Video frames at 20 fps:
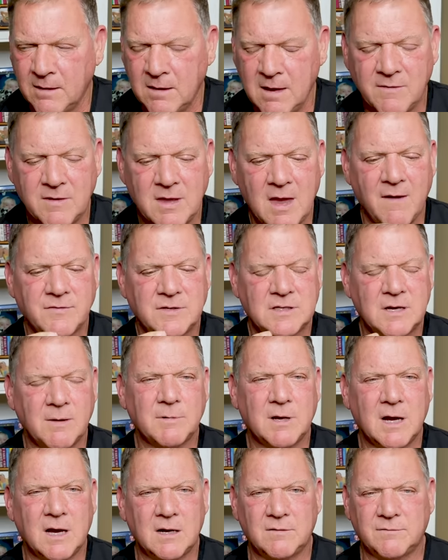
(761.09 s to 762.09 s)
you have to have
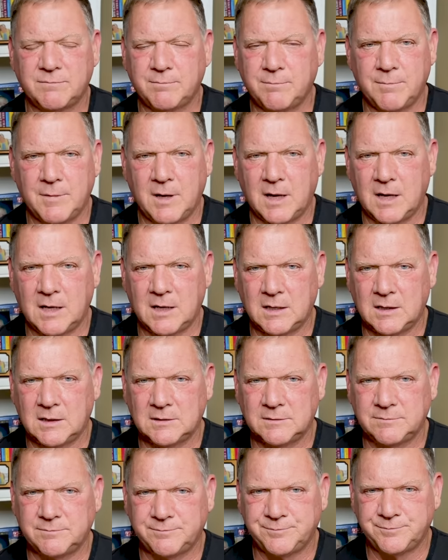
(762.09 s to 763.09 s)
some kind of
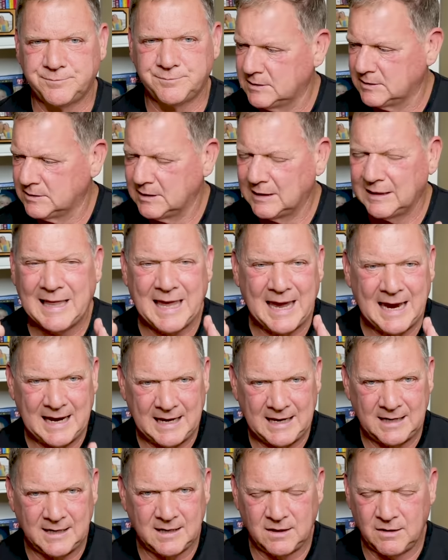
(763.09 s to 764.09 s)
uh,
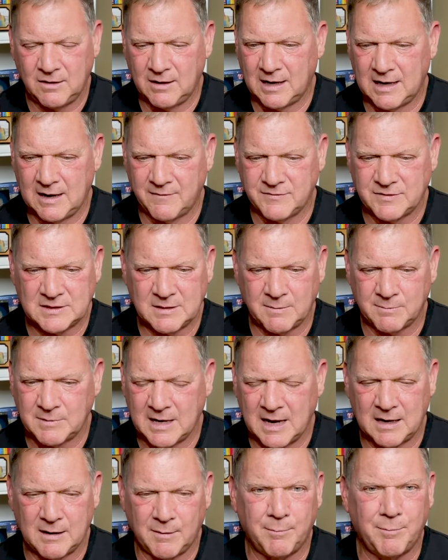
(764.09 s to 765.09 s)
lane. You got to have some
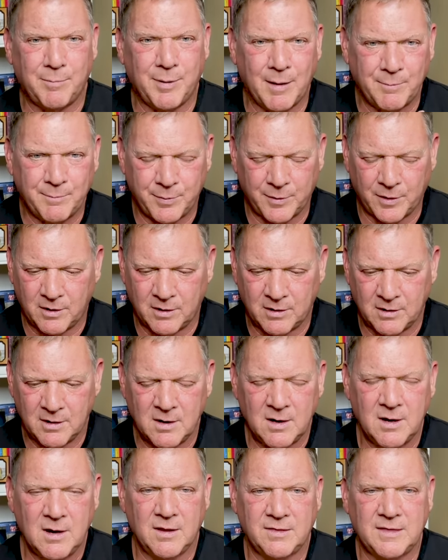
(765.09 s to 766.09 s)
kind of bumper
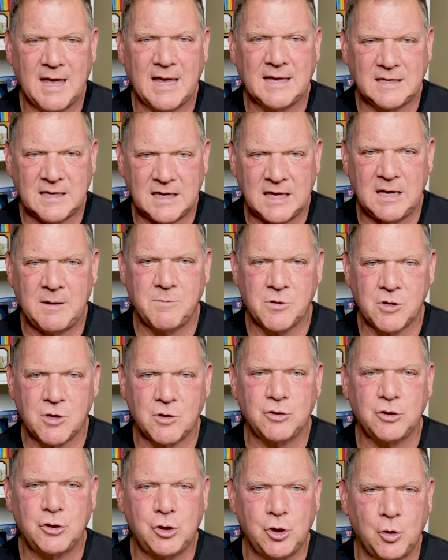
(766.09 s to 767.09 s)
that keeps
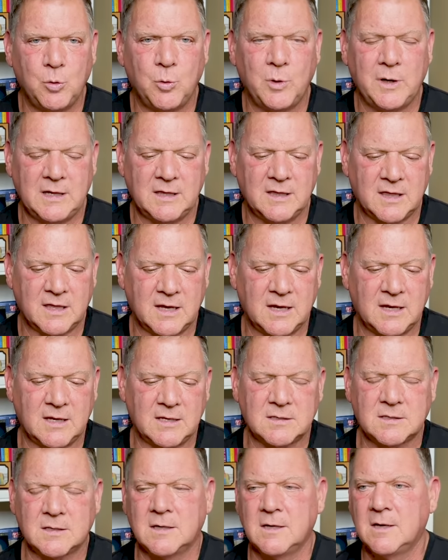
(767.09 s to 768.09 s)
you doing
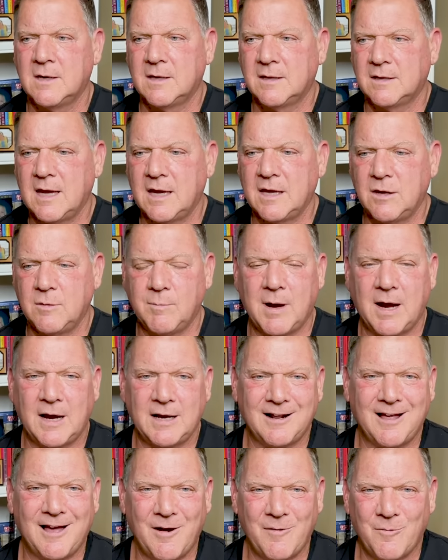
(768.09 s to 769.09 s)
things that you
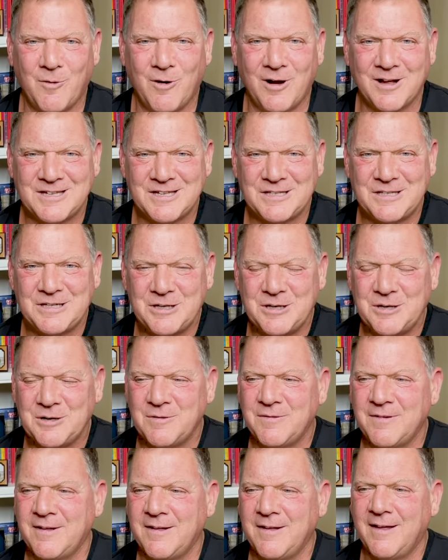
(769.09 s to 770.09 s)
might not want to
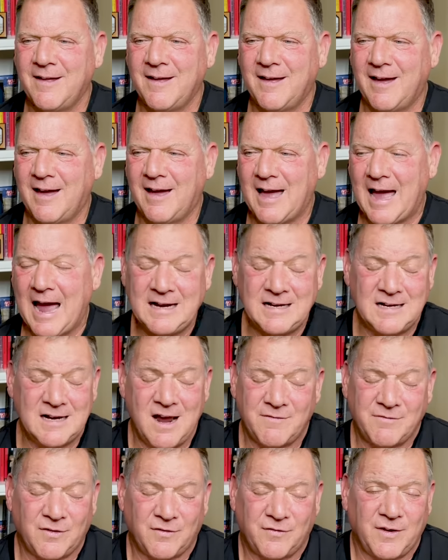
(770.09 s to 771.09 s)
do. Uh, I
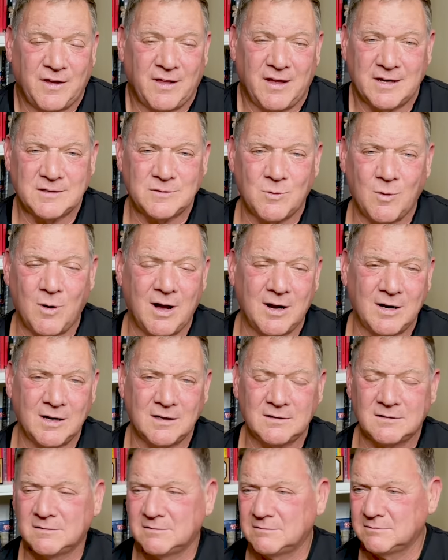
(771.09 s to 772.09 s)
never feel like
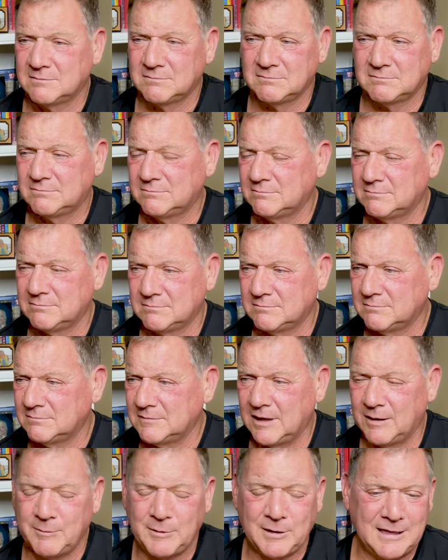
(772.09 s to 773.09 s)
squatting.
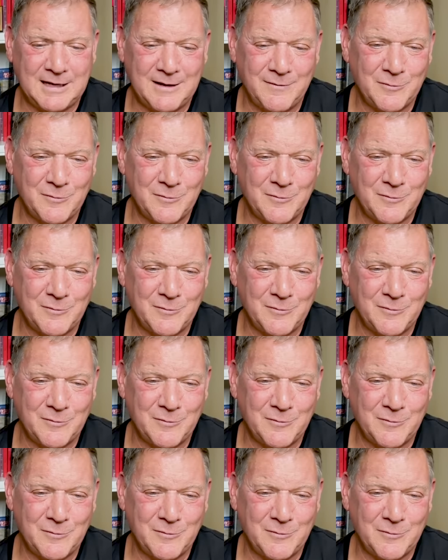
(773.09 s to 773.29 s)
I mean,